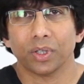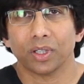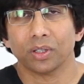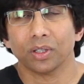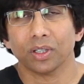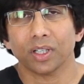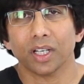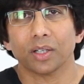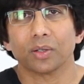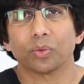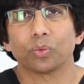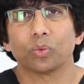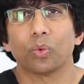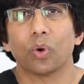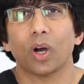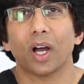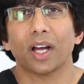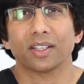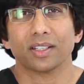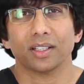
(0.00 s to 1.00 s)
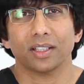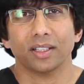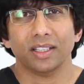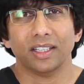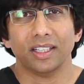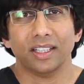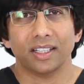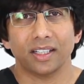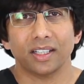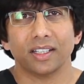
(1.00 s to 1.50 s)
we look at what
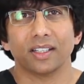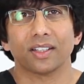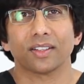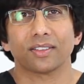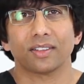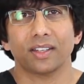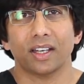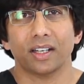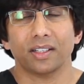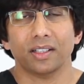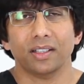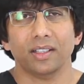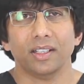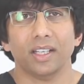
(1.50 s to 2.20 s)
it is that